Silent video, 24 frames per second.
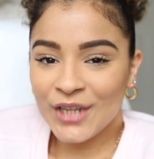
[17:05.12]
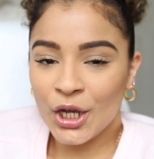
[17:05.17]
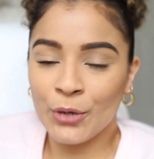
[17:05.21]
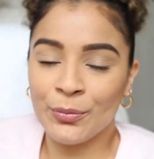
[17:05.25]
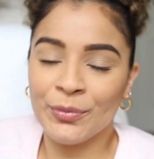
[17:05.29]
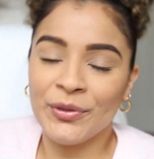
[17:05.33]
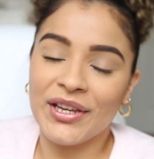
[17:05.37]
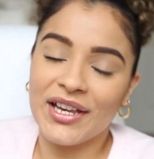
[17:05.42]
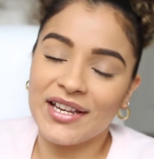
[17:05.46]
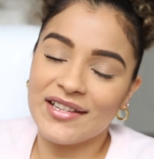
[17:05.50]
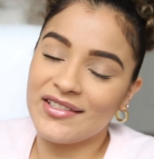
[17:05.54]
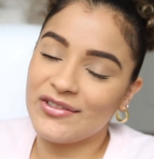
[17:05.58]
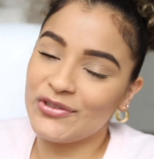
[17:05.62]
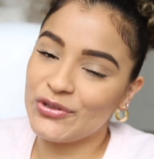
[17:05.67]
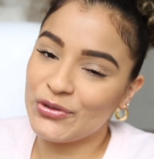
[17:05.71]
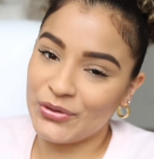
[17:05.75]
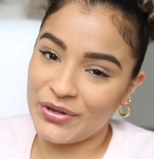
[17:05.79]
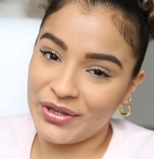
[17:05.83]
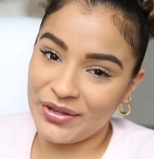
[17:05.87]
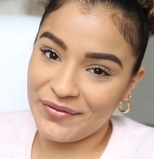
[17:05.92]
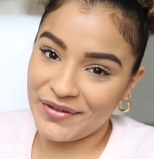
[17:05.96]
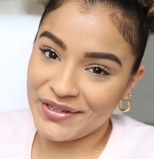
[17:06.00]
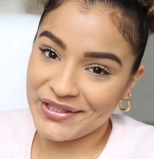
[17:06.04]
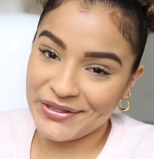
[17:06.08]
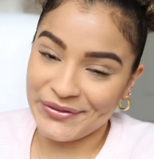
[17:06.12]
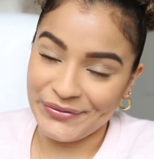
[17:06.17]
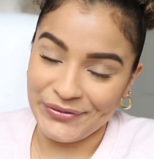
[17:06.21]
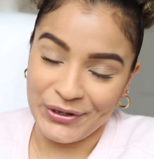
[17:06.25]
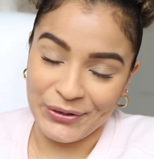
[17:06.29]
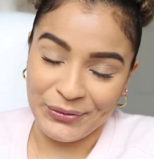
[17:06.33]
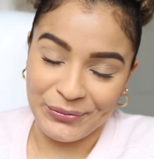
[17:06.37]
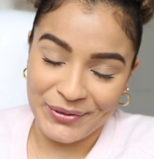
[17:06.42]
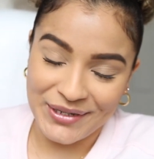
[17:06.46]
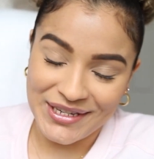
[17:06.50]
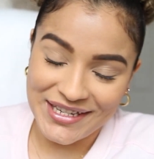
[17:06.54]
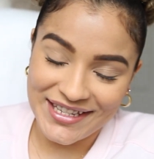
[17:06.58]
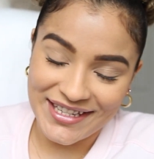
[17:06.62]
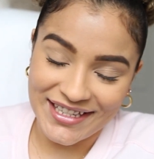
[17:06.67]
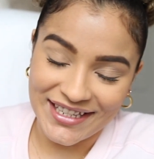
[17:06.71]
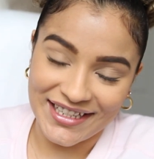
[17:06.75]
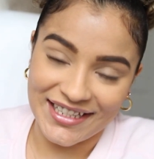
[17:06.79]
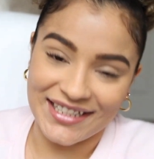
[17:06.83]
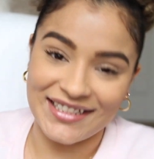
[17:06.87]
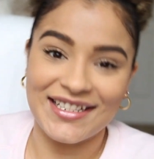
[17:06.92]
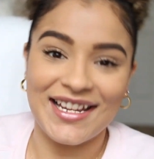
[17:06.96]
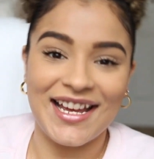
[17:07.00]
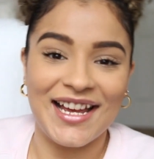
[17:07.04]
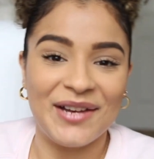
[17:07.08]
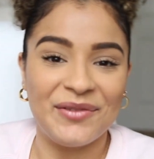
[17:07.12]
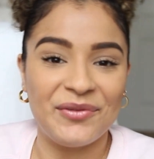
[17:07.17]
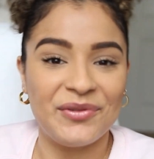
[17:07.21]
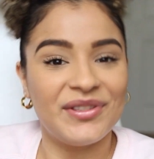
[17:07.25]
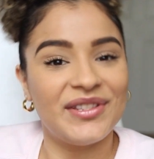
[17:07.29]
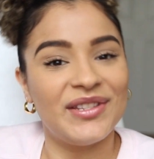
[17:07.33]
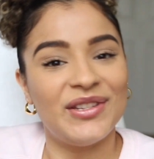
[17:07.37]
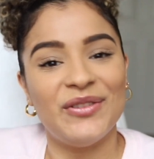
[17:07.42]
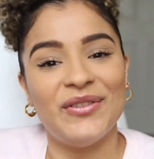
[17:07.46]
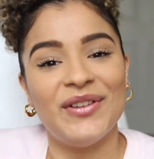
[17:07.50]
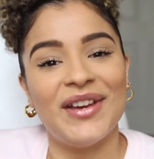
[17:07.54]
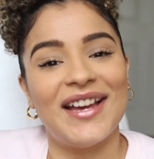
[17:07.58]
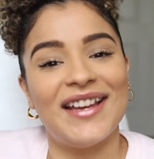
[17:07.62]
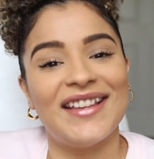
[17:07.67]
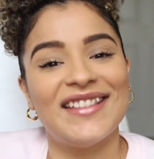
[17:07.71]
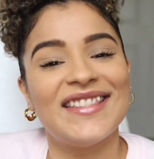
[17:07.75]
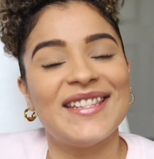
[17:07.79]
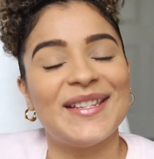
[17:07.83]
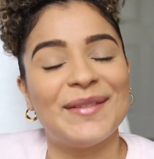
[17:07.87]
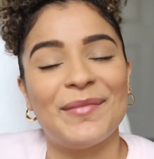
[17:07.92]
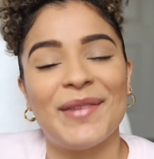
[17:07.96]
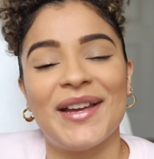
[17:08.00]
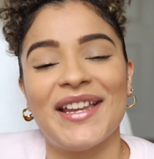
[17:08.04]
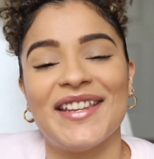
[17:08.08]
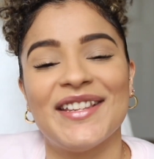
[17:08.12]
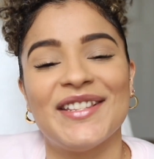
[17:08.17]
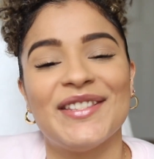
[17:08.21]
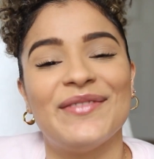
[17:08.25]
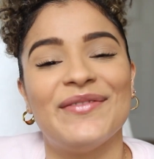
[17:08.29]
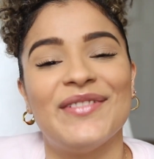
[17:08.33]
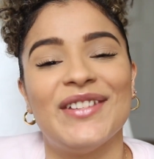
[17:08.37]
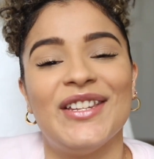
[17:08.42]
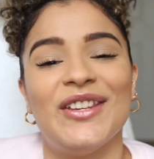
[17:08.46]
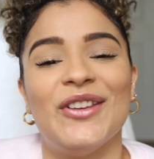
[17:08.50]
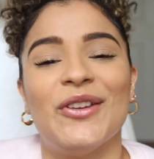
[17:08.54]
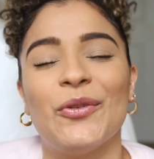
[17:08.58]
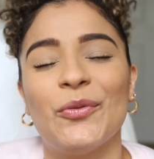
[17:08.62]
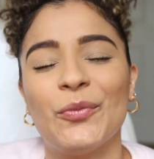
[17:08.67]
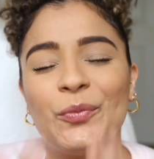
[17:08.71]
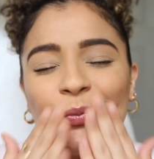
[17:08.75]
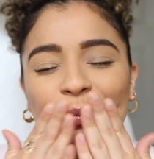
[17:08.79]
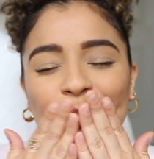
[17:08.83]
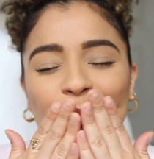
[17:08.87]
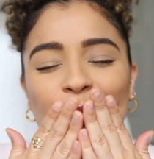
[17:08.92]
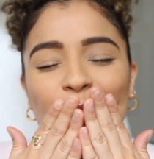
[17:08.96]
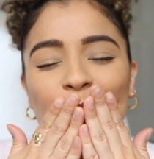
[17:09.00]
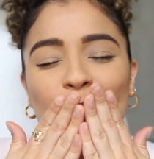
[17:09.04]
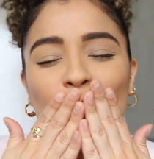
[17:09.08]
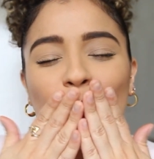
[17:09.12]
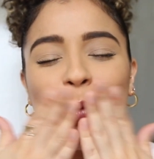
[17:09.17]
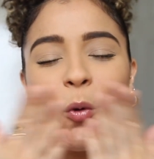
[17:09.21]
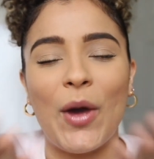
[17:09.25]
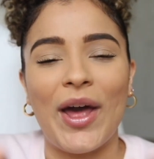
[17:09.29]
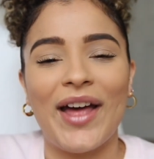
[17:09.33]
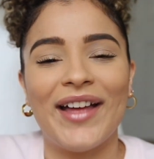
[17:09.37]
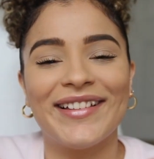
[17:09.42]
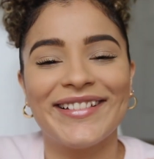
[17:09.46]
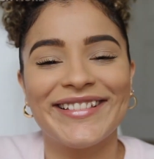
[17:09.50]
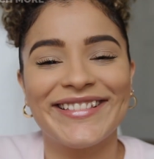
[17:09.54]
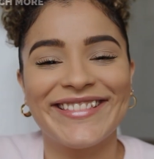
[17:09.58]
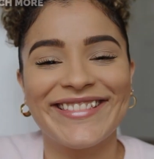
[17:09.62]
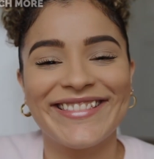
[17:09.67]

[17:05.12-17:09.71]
Hope you guys enjoy the rest of your week, and I will see you guys in my next video. Mwah.